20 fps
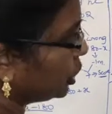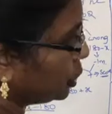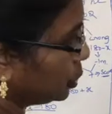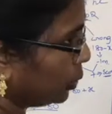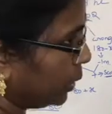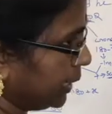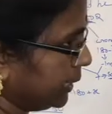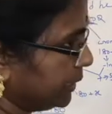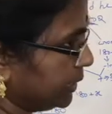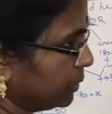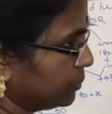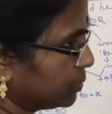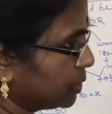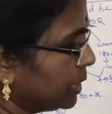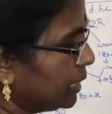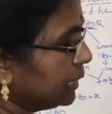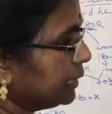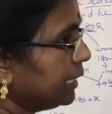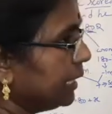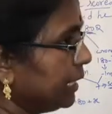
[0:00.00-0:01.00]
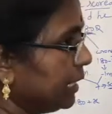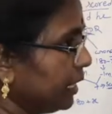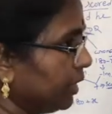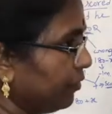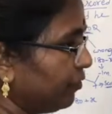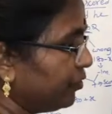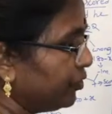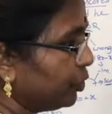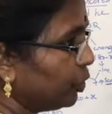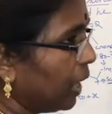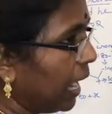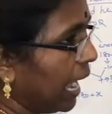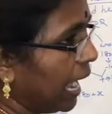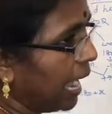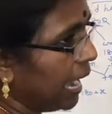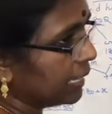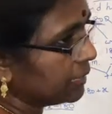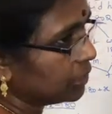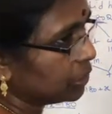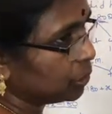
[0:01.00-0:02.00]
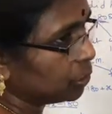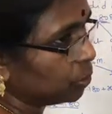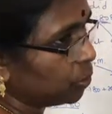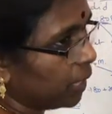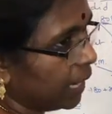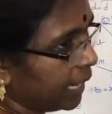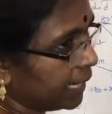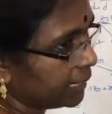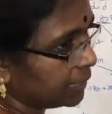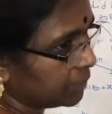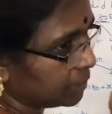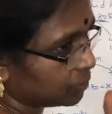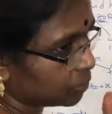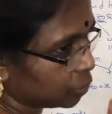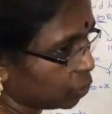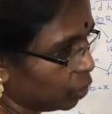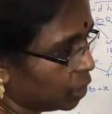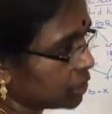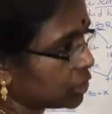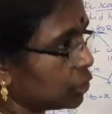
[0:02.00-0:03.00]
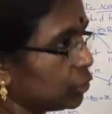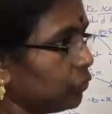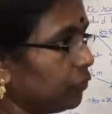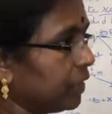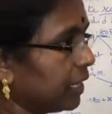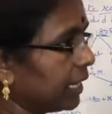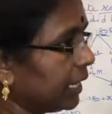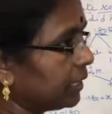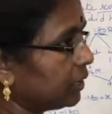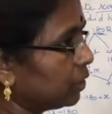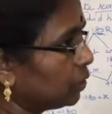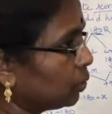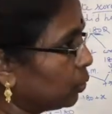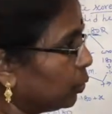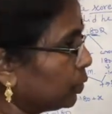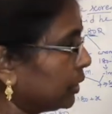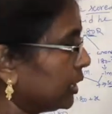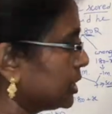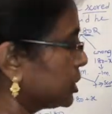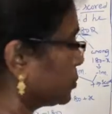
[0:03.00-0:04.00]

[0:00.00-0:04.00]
Two items. Then if you add two items cost, you will get a total